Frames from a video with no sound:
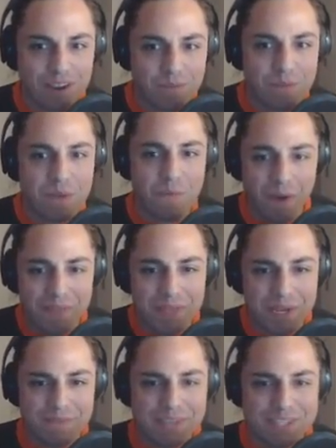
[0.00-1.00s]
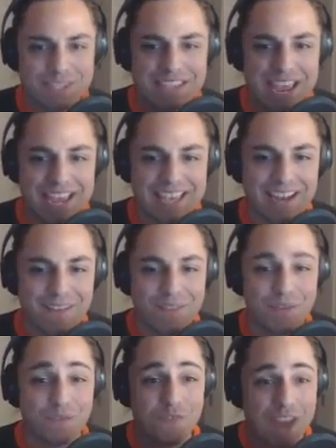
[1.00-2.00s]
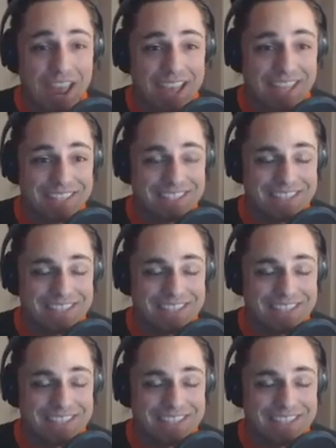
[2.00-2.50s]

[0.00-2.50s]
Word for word: We won the division taking on the Reds.